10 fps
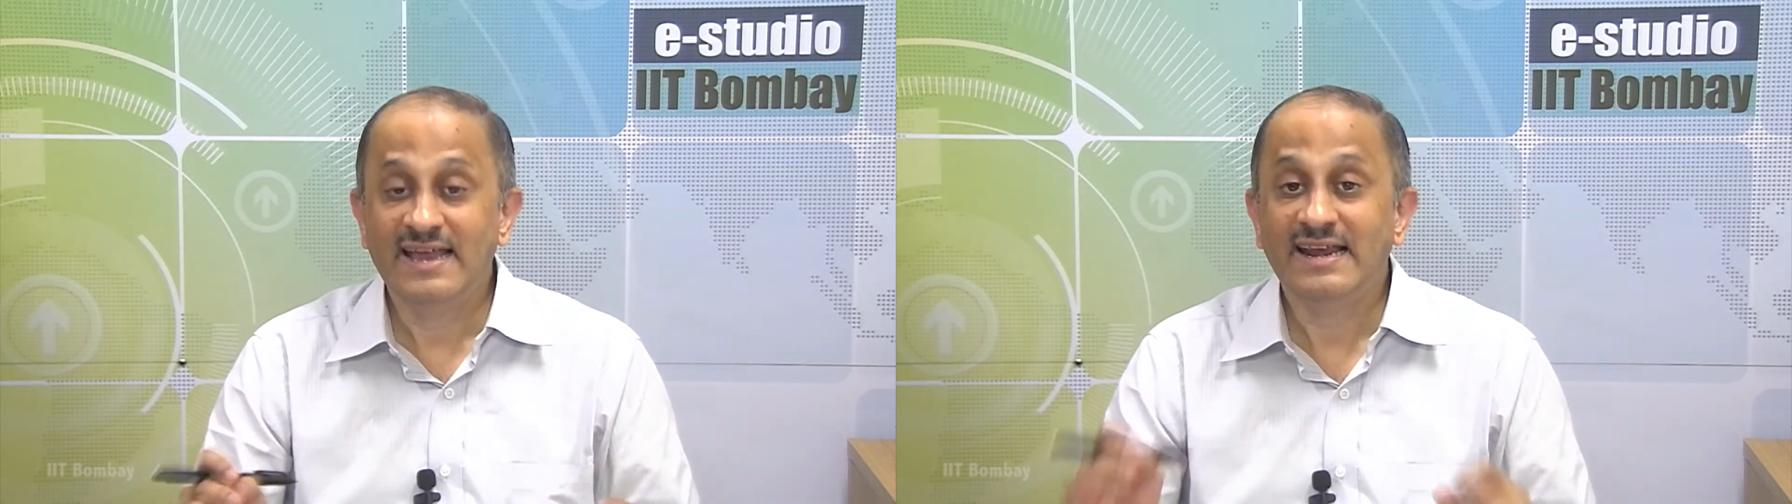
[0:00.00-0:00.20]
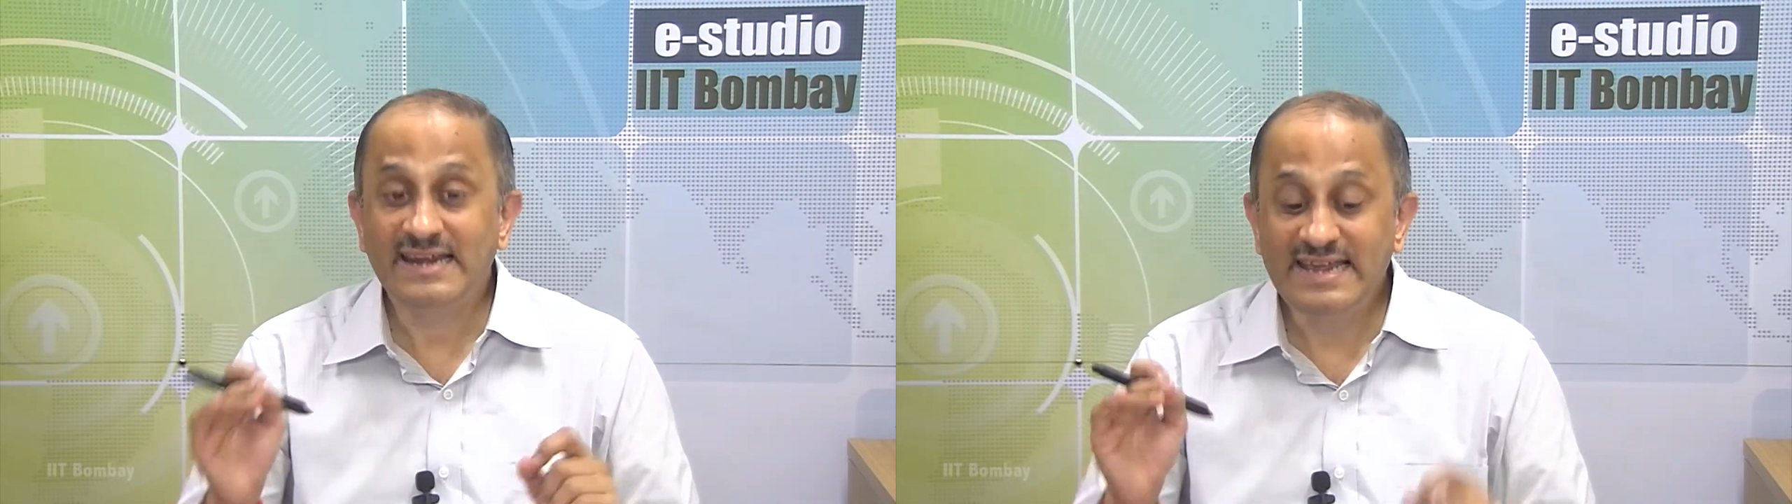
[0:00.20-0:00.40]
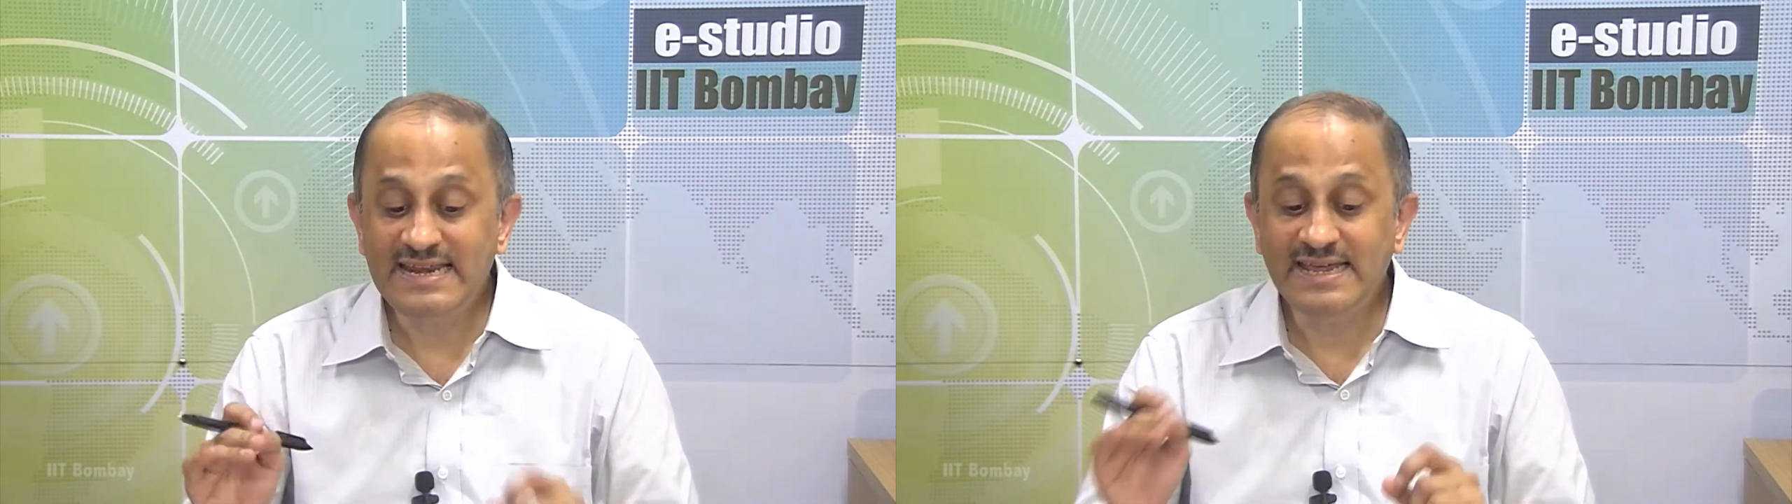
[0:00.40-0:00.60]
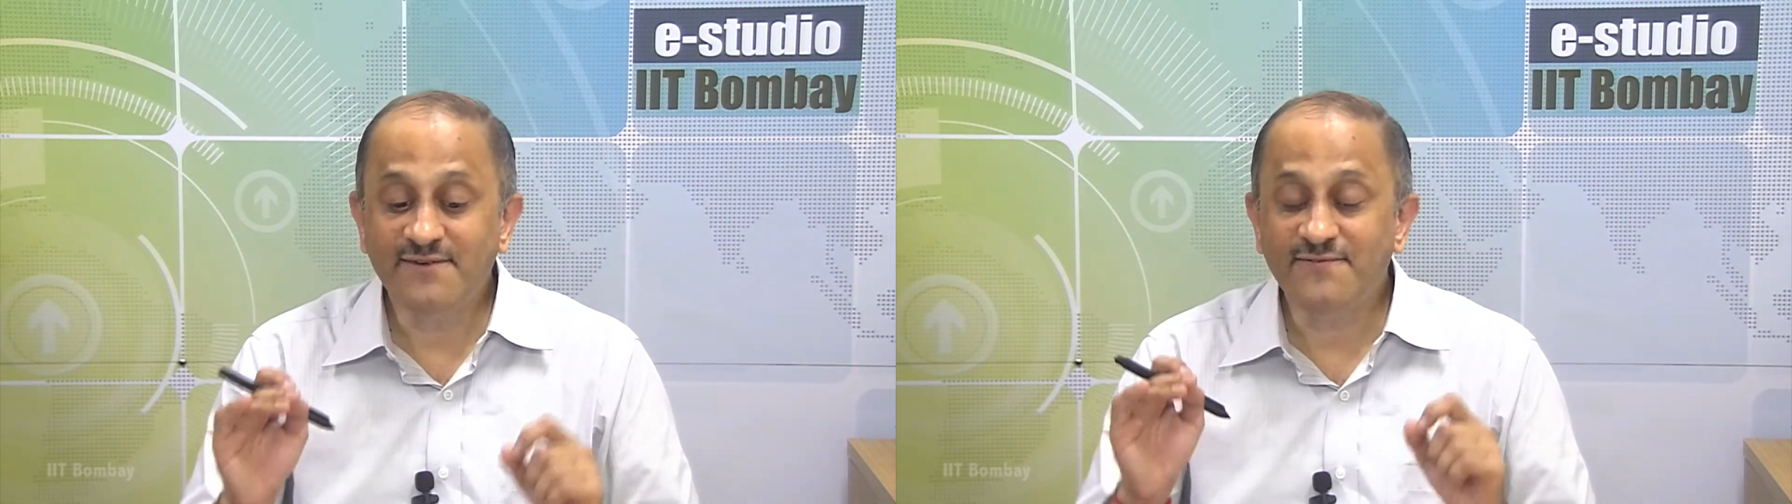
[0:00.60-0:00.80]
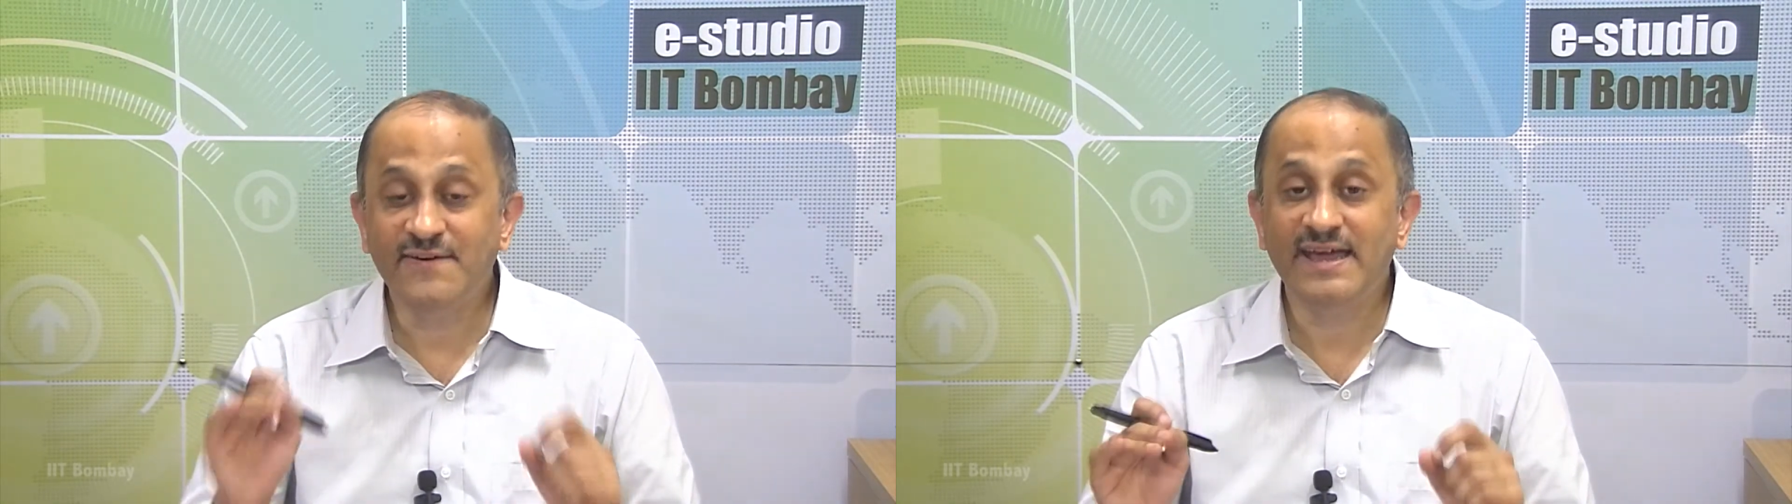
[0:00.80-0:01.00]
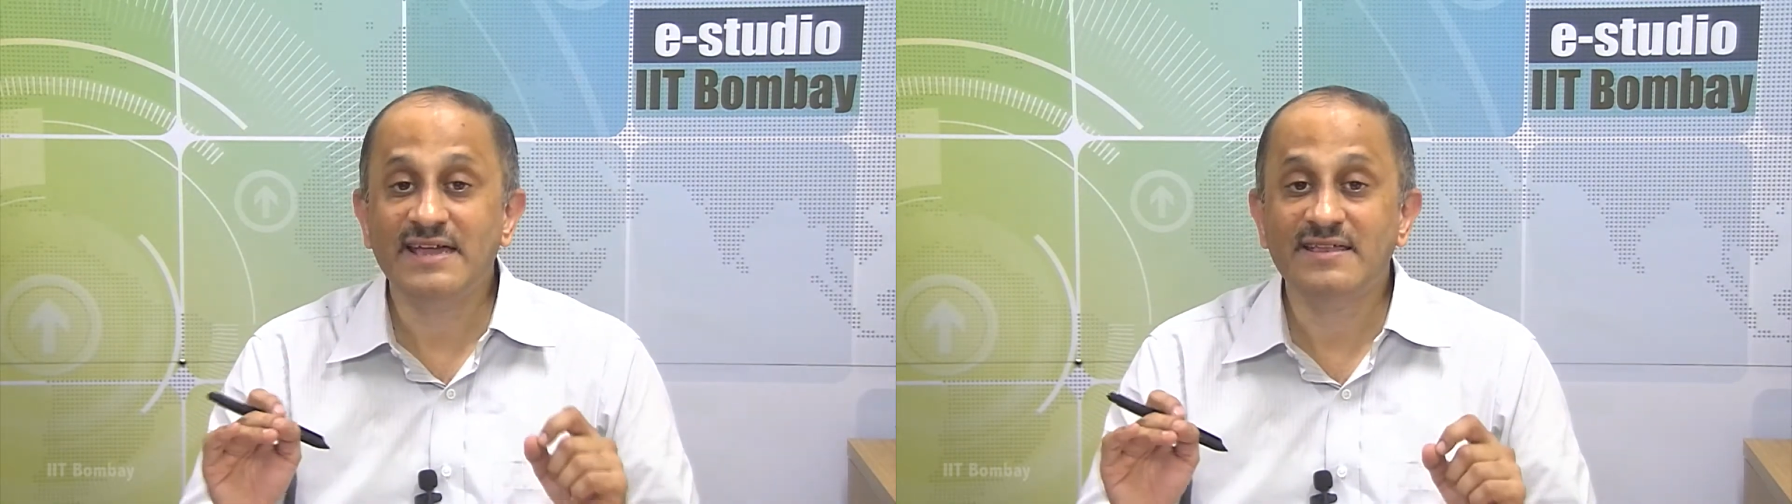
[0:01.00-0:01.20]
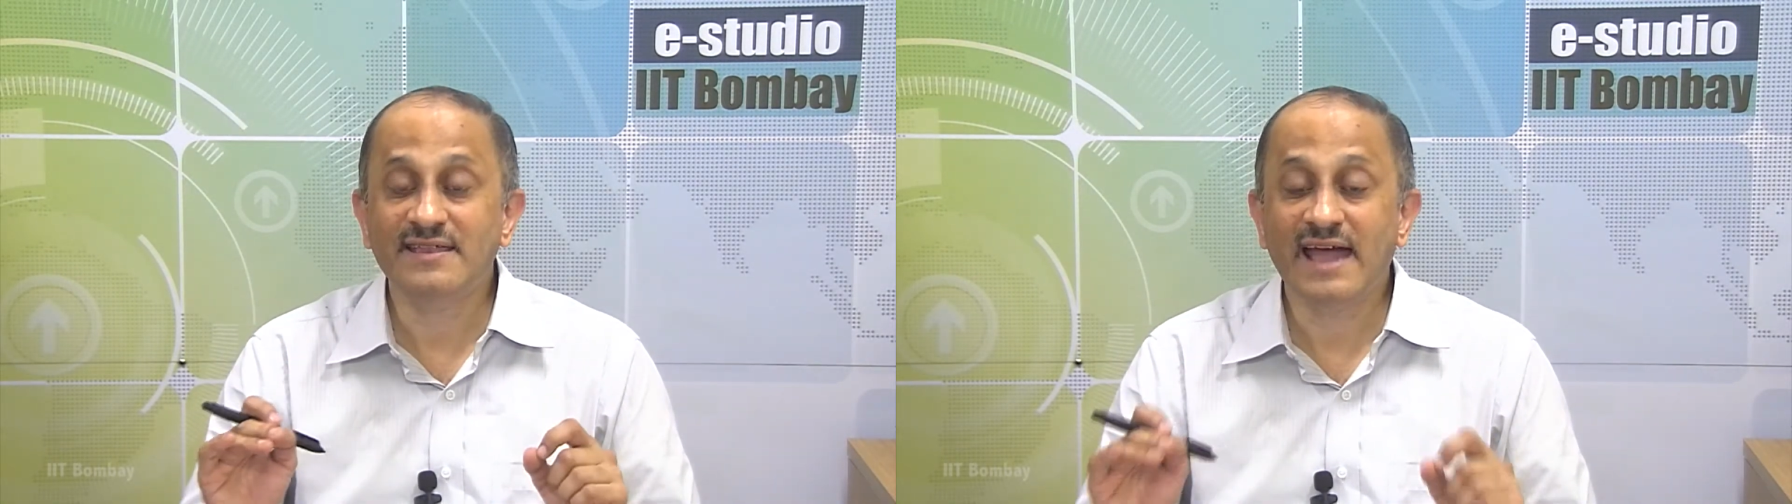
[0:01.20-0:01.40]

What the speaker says: Linear phase